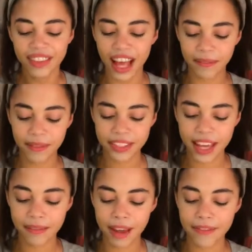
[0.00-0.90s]
I'm gonna be
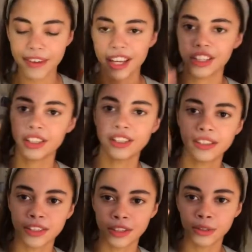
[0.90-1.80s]
taking my foundation. This
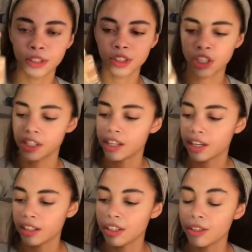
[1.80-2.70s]
is a
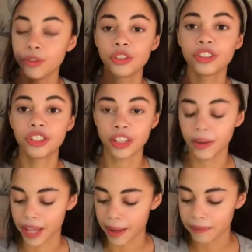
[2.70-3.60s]
Neutrogena.
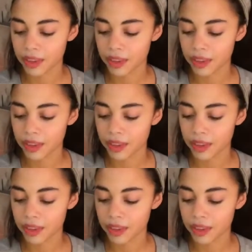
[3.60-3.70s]
Okay.